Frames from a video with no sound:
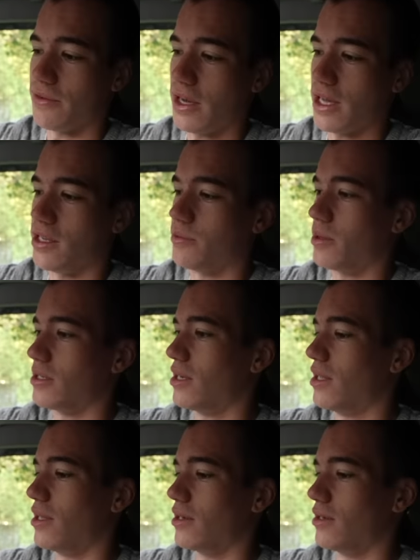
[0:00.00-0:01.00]
van is by
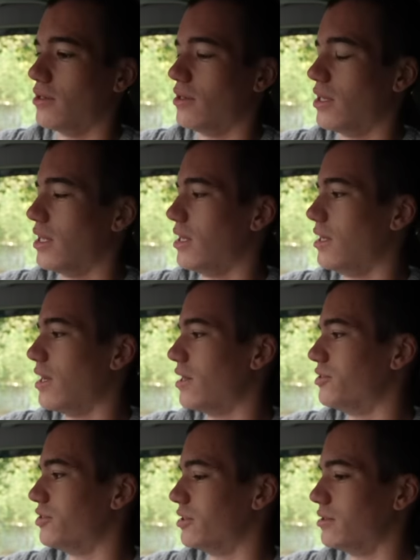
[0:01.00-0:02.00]
turning on the
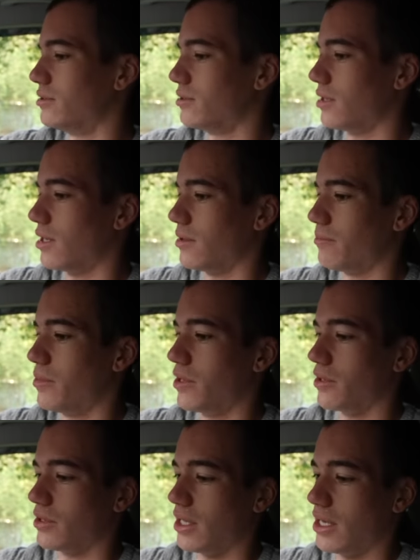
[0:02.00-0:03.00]
engine and
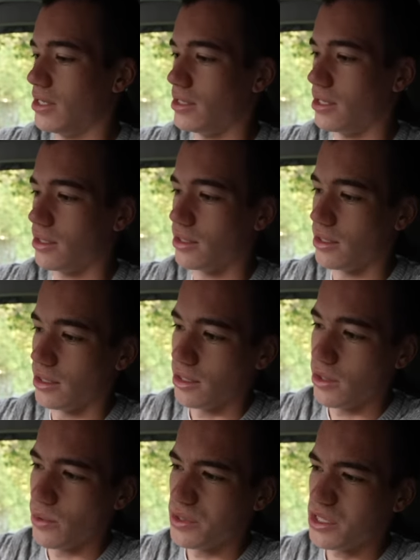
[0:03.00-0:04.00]
putting on the heating,
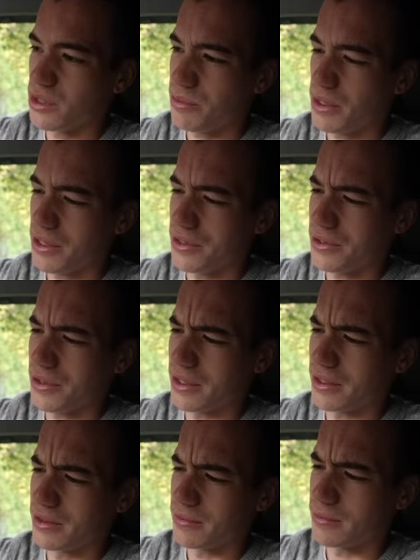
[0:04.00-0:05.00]
which is a bit
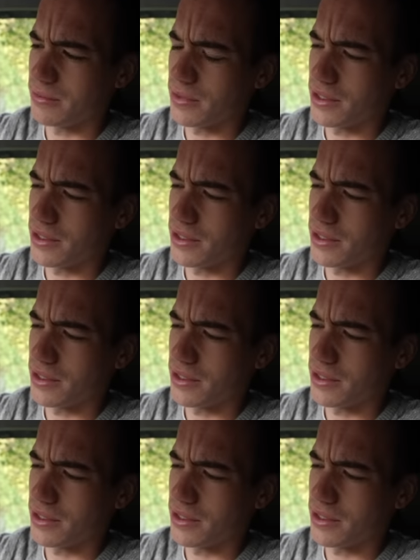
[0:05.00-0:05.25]
annoying.